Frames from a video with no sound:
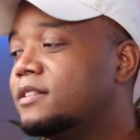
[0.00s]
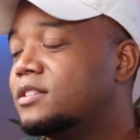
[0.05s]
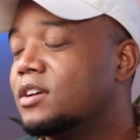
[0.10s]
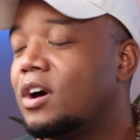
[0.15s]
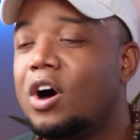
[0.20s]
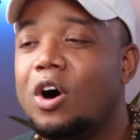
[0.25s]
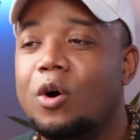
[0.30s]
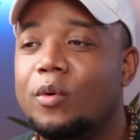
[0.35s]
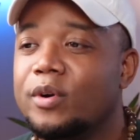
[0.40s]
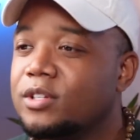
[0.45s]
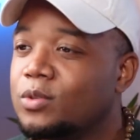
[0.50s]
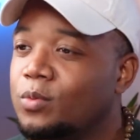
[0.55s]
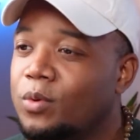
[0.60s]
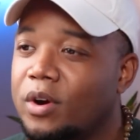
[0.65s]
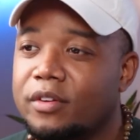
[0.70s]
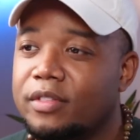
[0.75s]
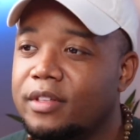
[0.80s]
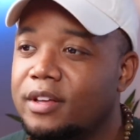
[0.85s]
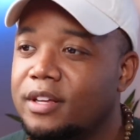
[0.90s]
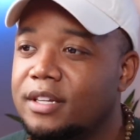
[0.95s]
it's always
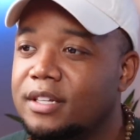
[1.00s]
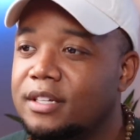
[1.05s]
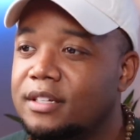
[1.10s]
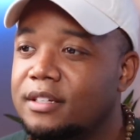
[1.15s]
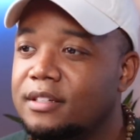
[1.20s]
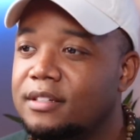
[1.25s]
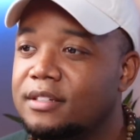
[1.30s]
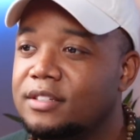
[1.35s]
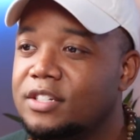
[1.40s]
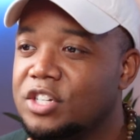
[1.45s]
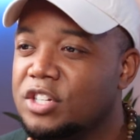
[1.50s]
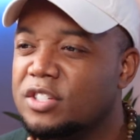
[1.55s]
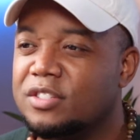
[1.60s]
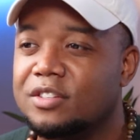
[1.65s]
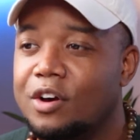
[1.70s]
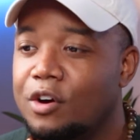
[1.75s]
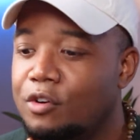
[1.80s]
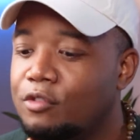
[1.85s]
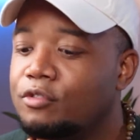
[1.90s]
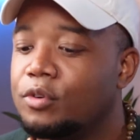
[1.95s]
worth it to
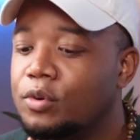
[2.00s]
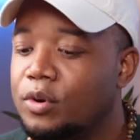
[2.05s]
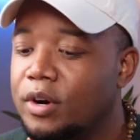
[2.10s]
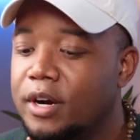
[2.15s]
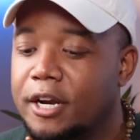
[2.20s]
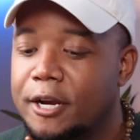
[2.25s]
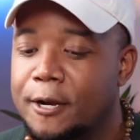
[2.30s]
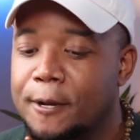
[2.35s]
just go for